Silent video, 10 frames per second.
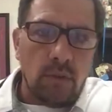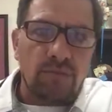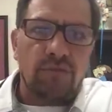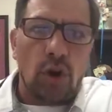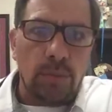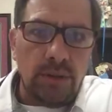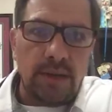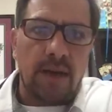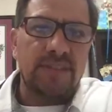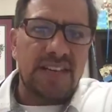verbal
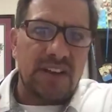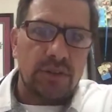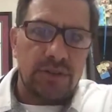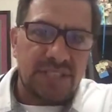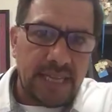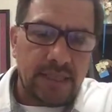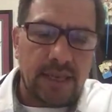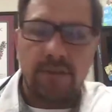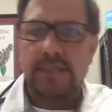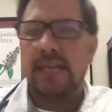enough to kind of understand the
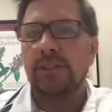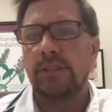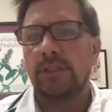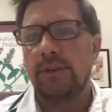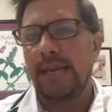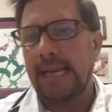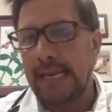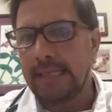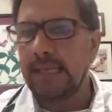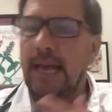conversations, you can get
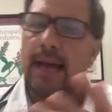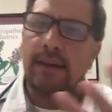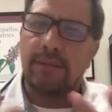into that.